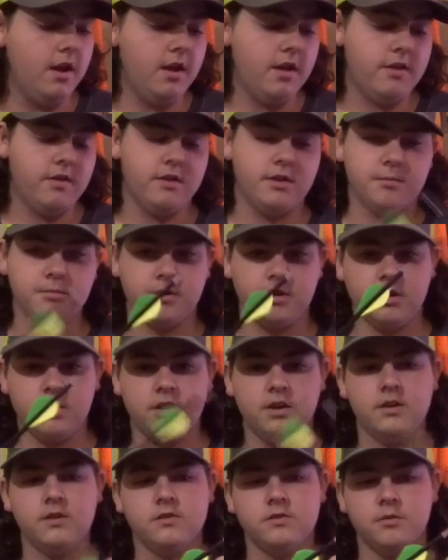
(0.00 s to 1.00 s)
Then I'm going to
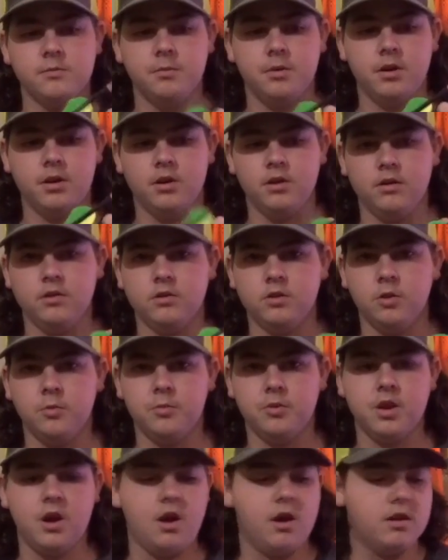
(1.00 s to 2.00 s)
get some
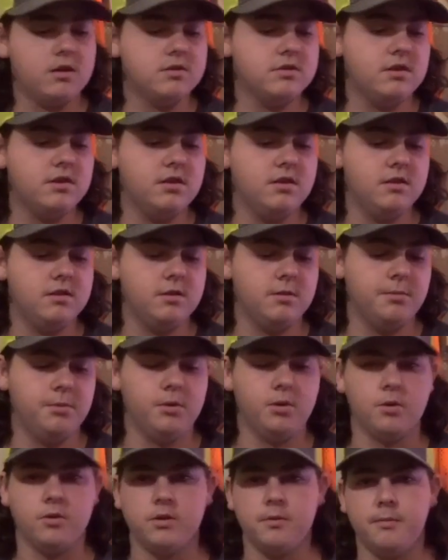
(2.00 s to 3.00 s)
Luminox
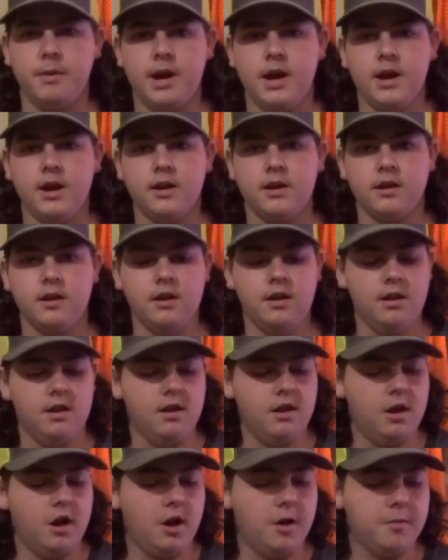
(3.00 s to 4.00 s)
put on the back.
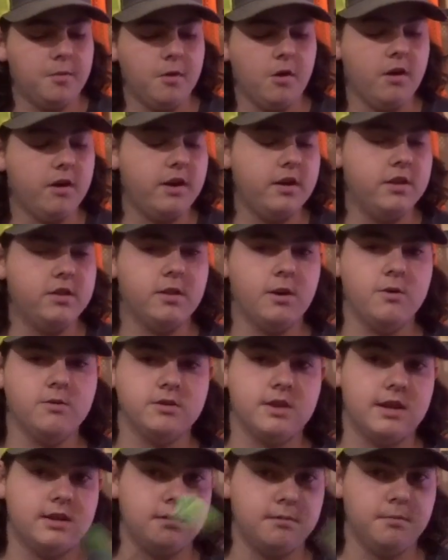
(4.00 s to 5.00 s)
I'll probably get those
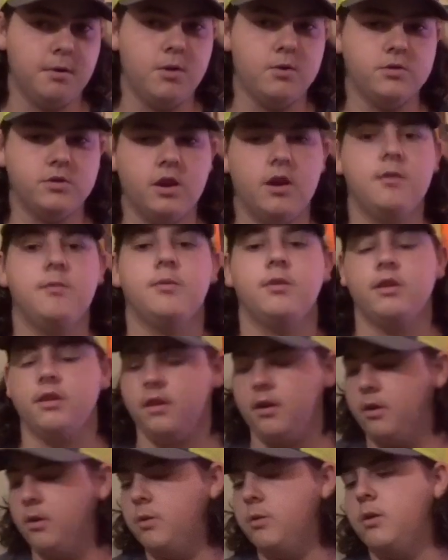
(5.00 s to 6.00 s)
at the bow shop when I
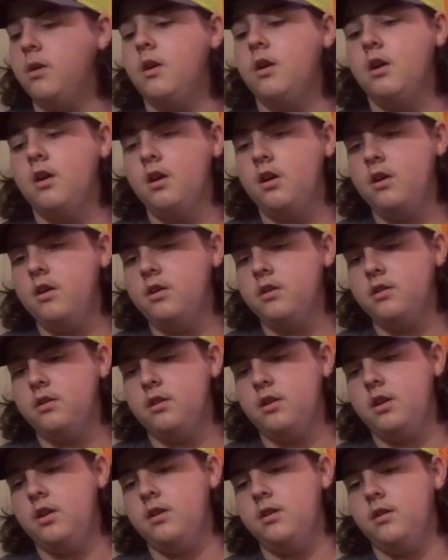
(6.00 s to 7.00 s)
go,
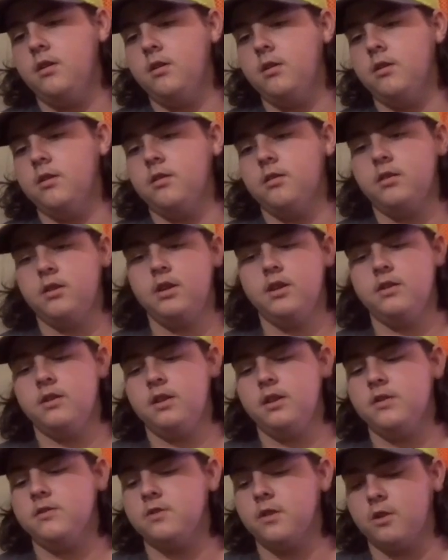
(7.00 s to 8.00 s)
and get the
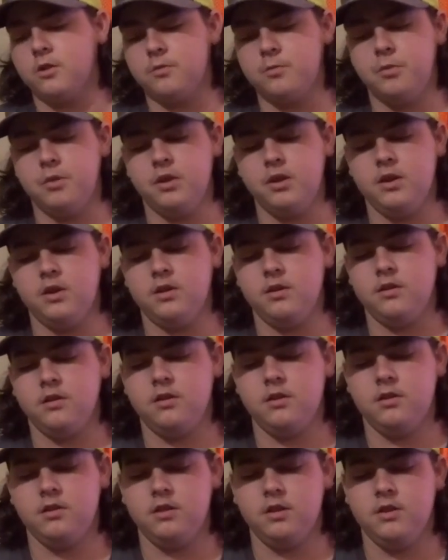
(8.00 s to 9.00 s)
inserts put in.
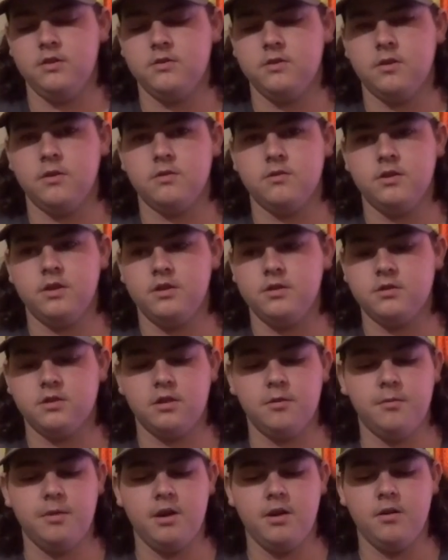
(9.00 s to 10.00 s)
The inserts, they just
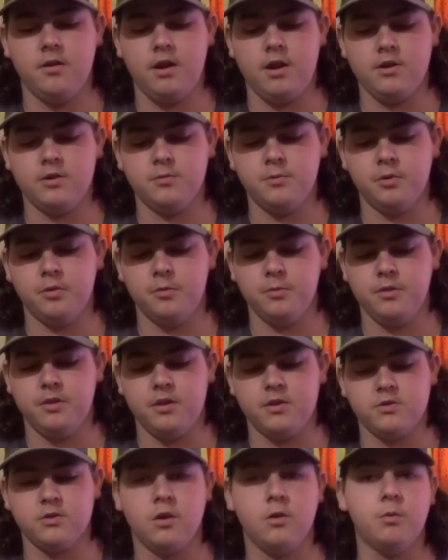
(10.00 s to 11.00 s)
come out. I just put them in
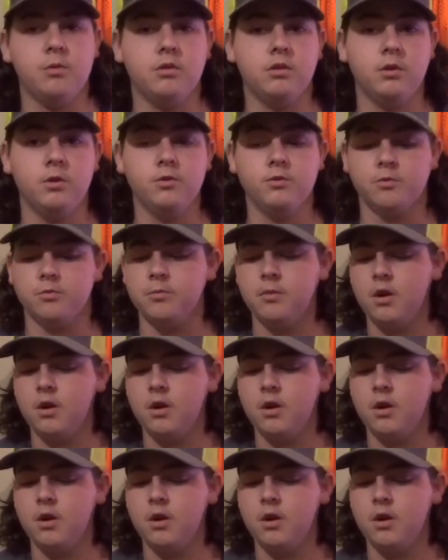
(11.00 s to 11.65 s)
there so I wouldn't lose them.